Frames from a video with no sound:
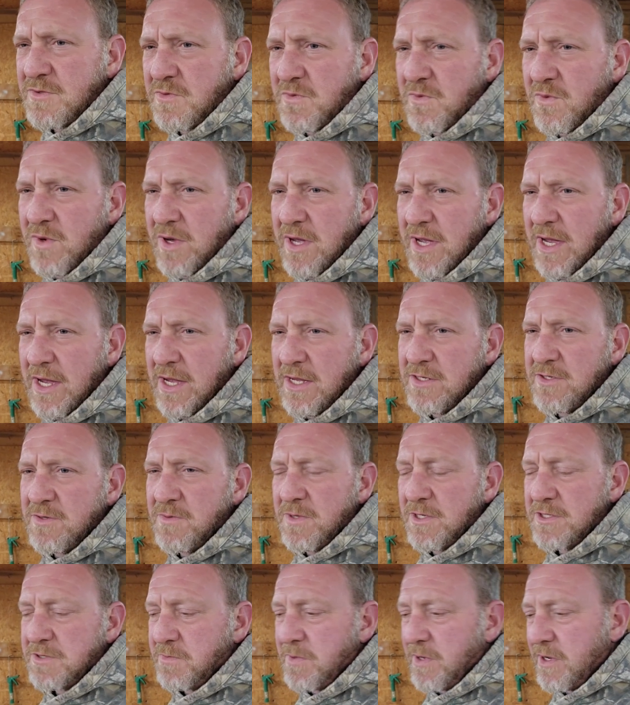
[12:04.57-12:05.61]
way too
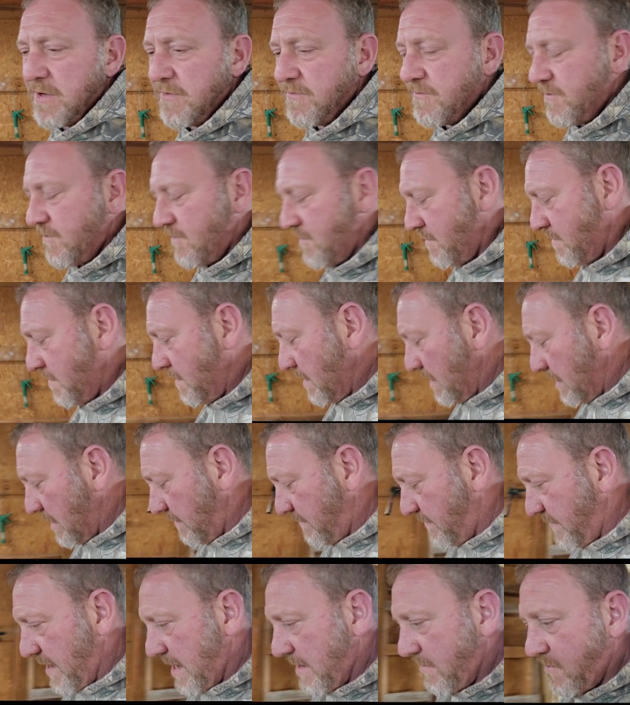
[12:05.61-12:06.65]
much money for them. I
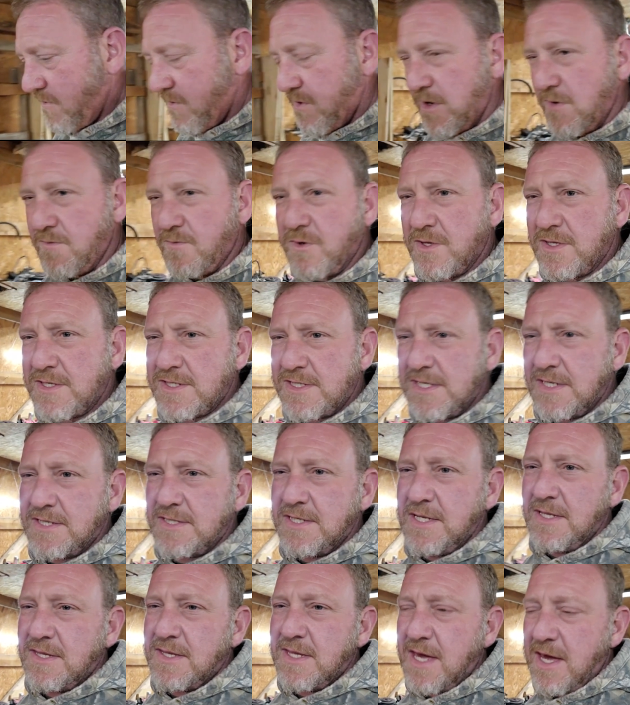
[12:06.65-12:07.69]
found one with
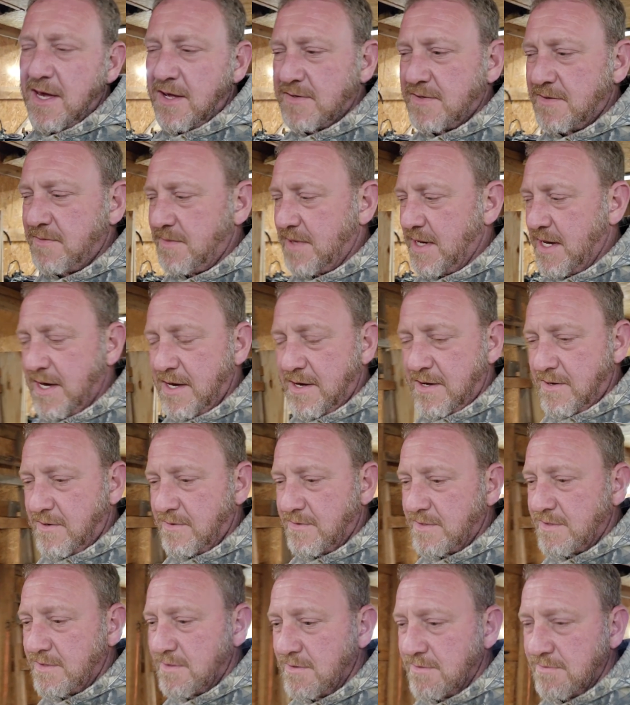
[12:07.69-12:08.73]
60,000
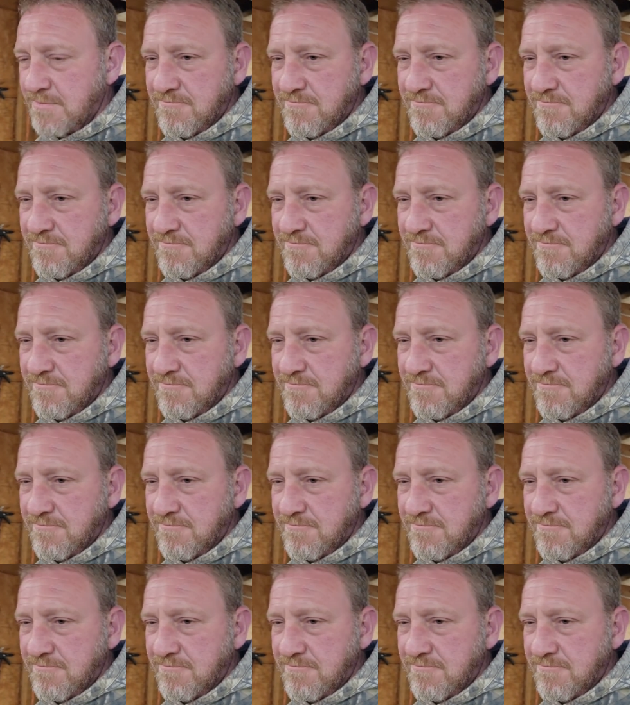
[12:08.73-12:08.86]
miles